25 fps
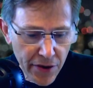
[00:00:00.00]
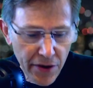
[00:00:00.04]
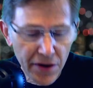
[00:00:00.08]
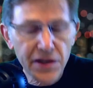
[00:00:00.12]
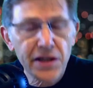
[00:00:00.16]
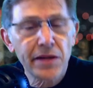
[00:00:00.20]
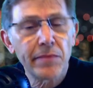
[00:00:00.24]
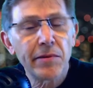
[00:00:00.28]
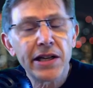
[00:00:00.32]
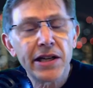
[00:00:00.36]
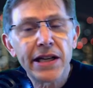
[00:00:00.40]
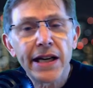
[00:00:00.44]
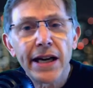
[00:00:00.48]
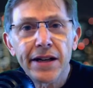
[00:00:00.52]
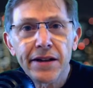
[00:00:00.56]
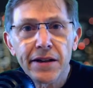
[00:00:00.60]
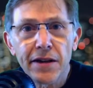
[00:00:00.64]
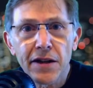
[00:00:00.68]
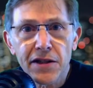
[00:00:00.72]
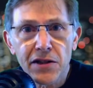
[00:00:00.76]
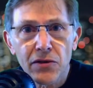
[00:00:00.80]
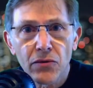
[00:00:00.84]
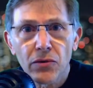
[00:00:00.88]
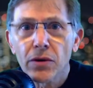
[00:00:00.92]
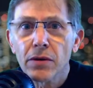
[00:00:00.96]
you some of the
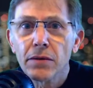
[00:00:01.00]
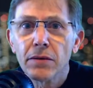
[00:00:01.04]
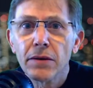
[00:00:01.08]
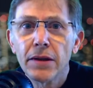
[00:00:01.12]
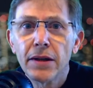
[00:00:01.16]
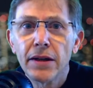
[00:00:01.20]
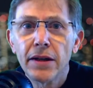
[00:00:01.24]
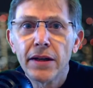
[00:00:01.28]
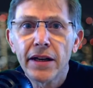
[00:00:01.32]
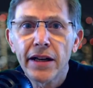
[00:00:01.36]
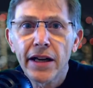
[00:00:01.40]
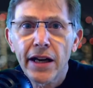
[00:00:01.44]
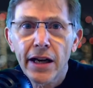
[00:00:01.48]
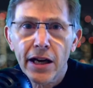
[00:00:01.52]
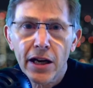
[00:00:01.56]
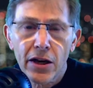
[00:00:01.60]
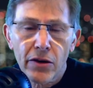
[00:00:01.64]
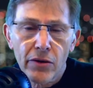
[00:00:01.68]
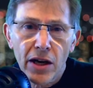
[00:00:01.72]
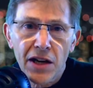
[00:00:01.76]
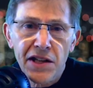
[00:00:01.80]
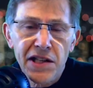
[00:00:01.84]
ideas that we're kicking around.